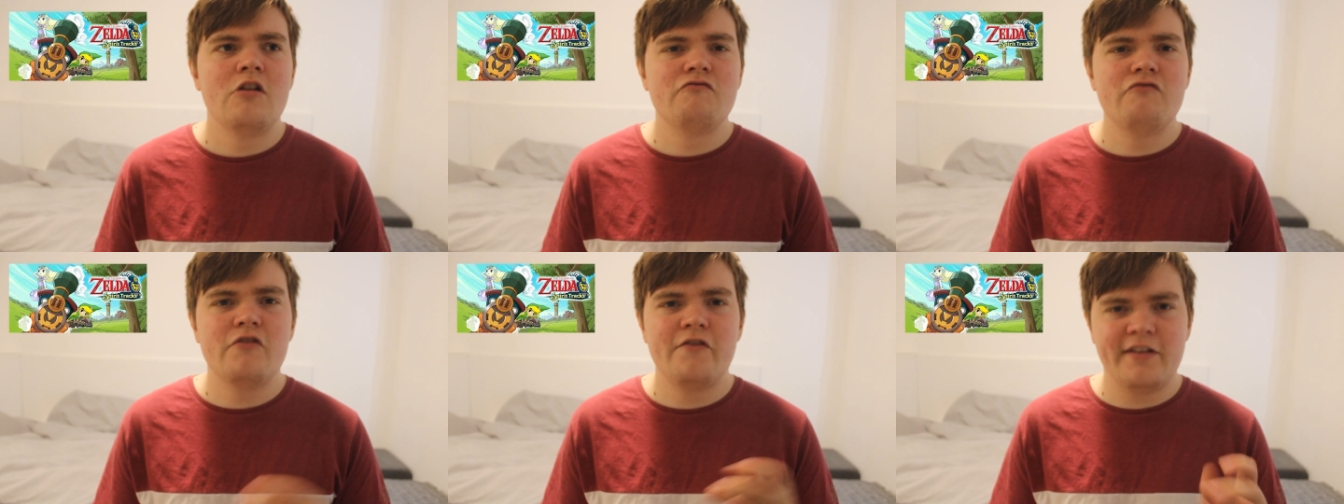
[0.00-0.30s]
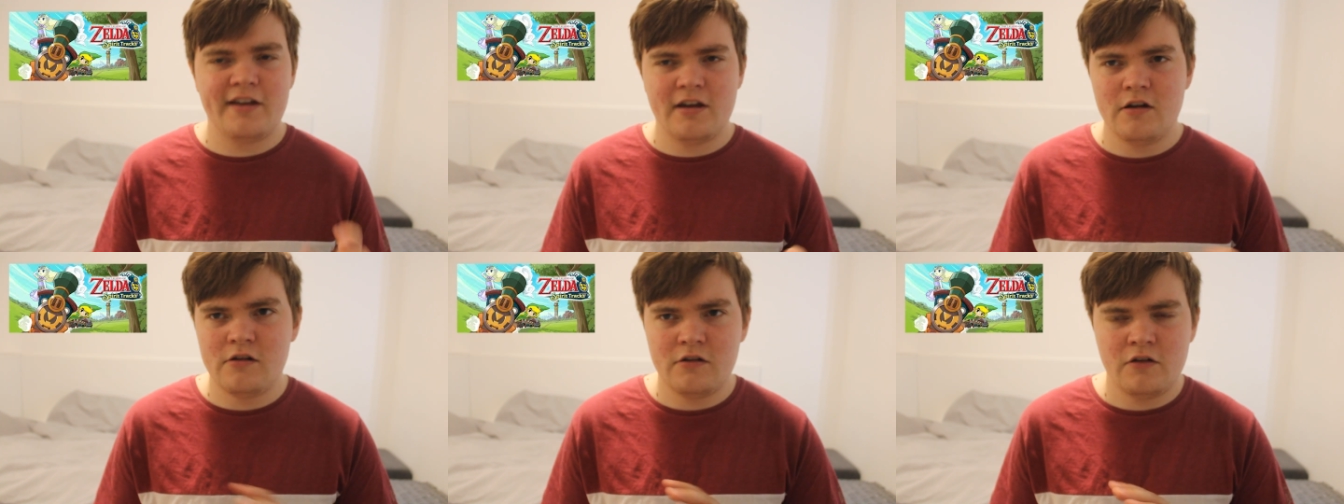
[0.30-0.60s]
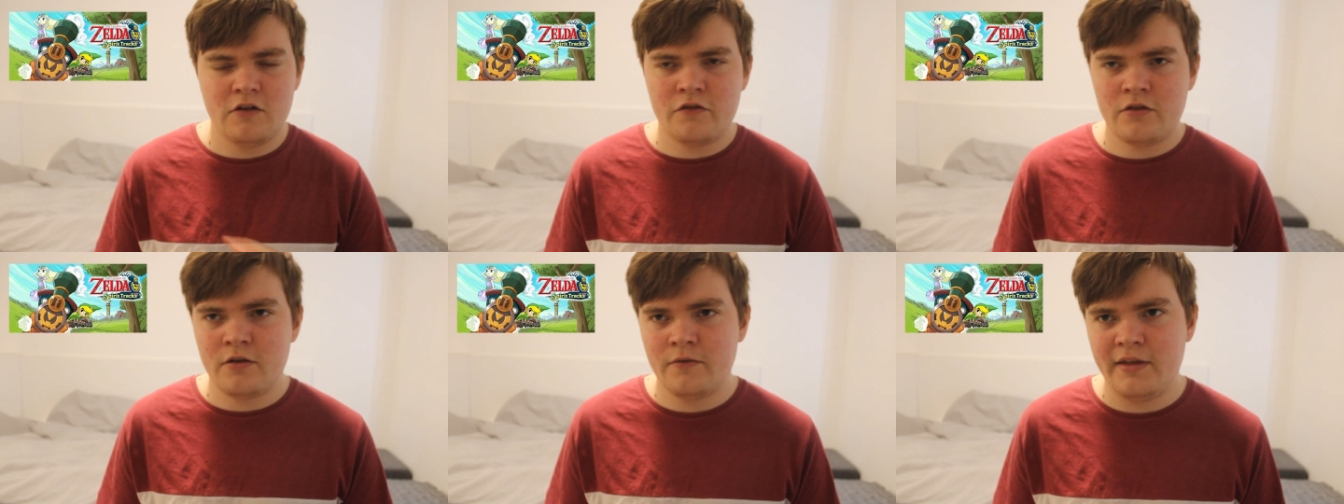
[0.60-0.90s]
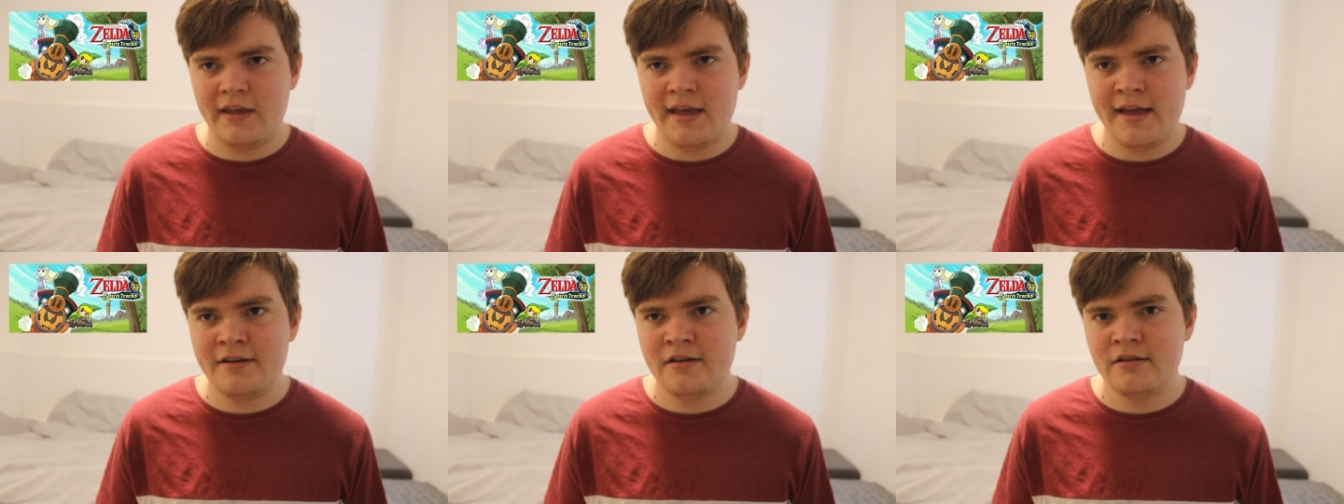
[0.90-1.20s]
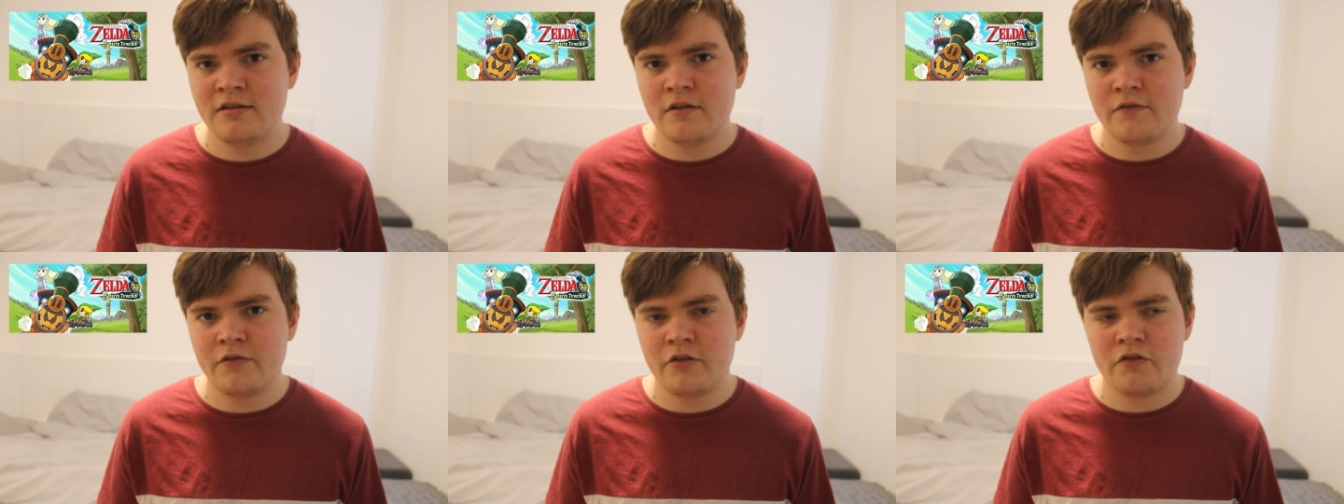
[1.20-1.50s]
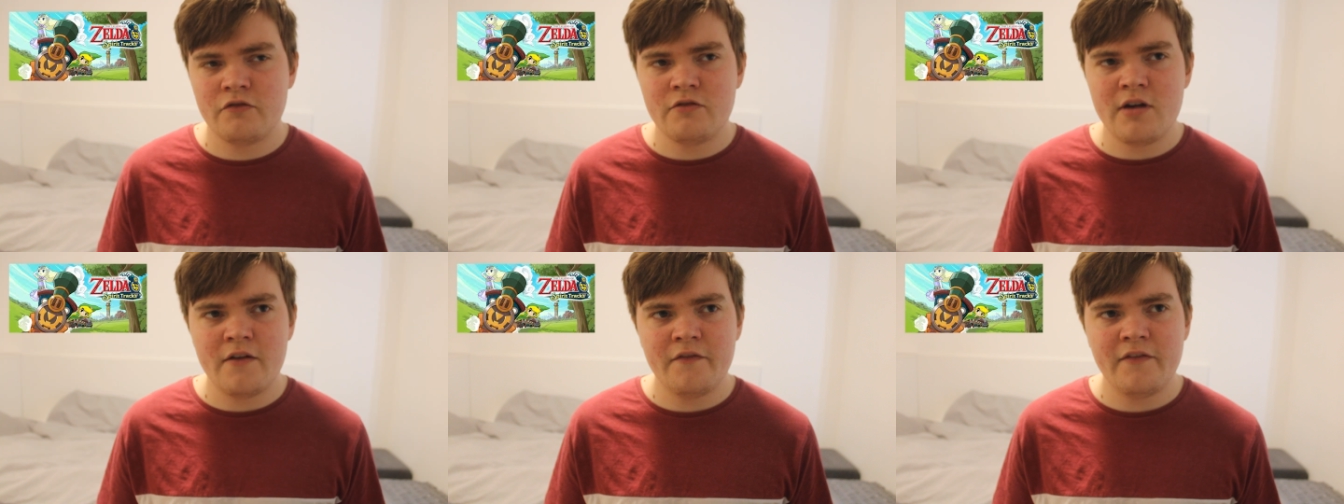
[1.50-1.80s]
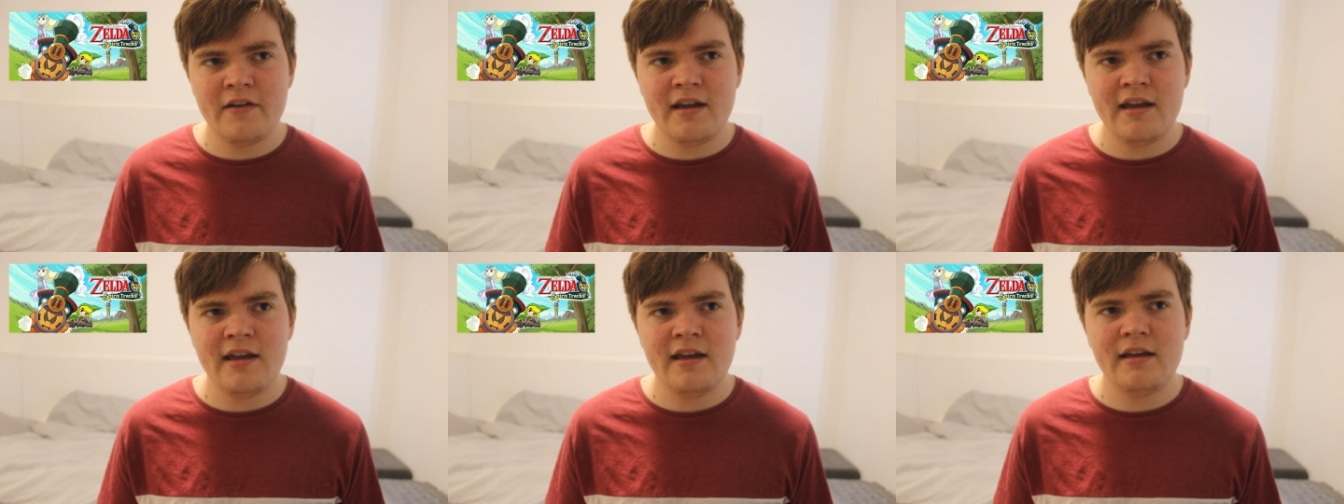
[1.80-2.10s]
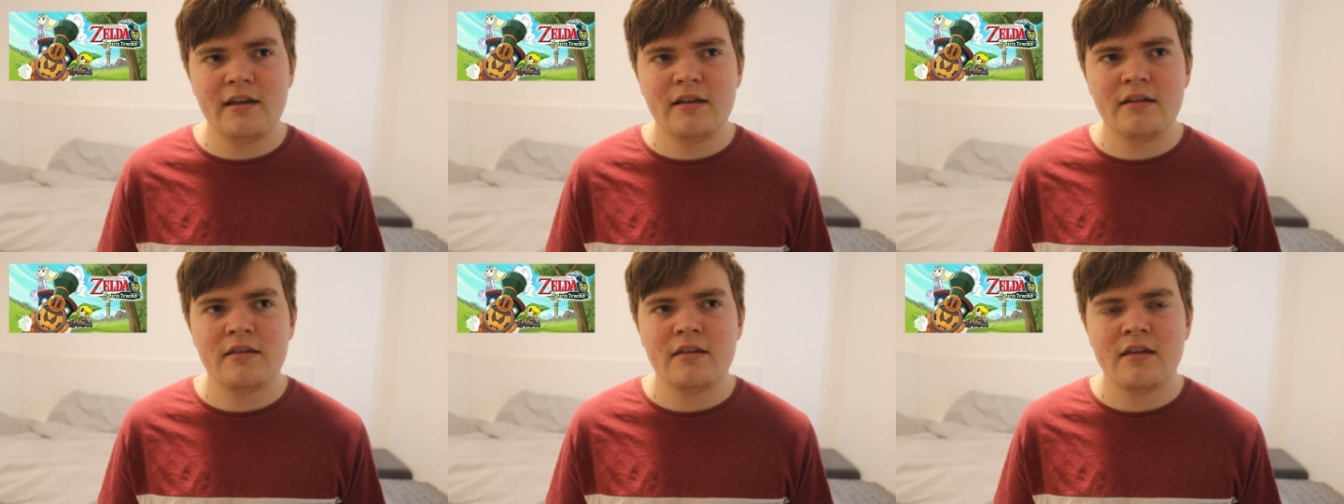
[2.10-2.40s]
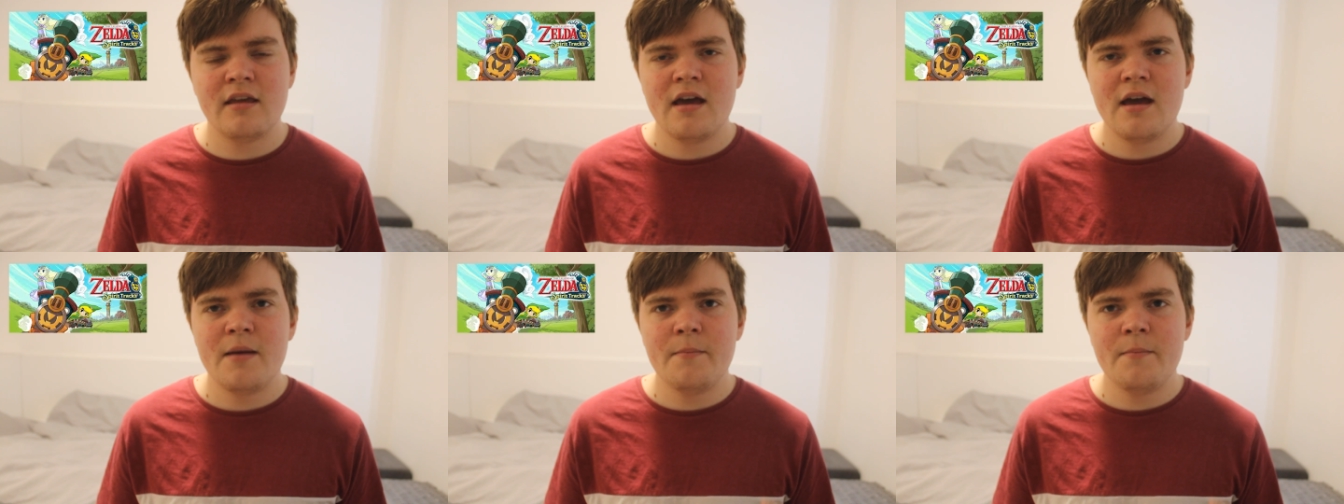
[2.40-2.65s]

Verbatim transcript: roughing out some of the edges of the graphics,